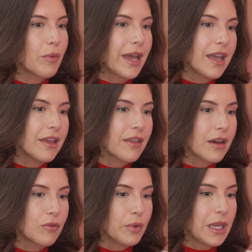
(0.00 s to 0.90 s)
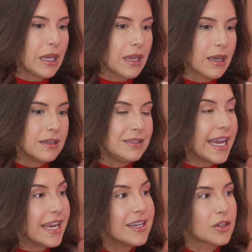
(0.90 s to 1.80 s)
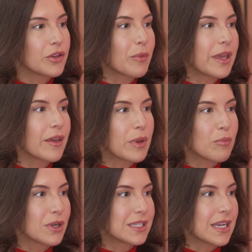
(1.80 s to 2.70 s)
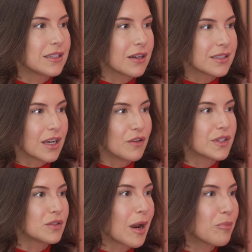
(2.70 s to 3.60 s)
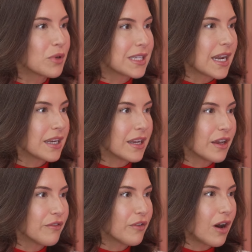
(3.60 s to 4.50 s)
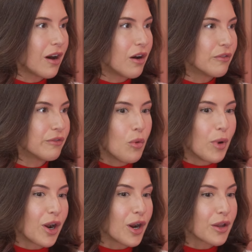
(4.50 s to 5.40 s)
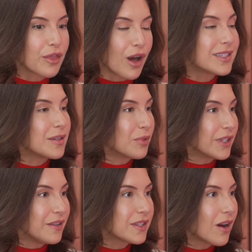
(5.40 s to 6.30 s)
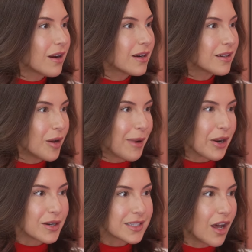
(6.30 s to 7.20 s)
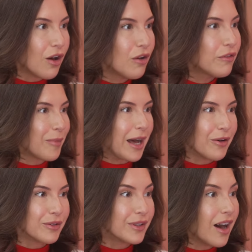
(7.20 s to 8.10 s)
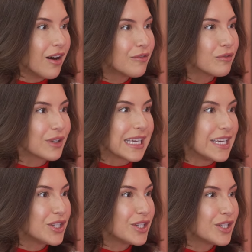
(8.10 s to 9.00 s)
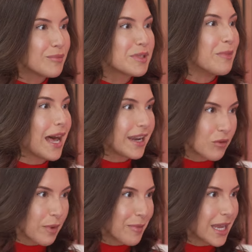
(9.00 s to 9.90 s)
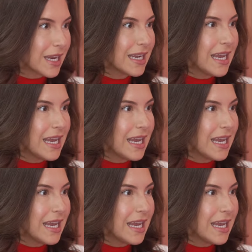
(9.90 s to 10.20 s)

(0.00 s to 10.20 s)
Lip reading: way that we date or the way that we present ourselves is representative of what our thoughts and beliefs are about ourselves, about love, relationships, men and women.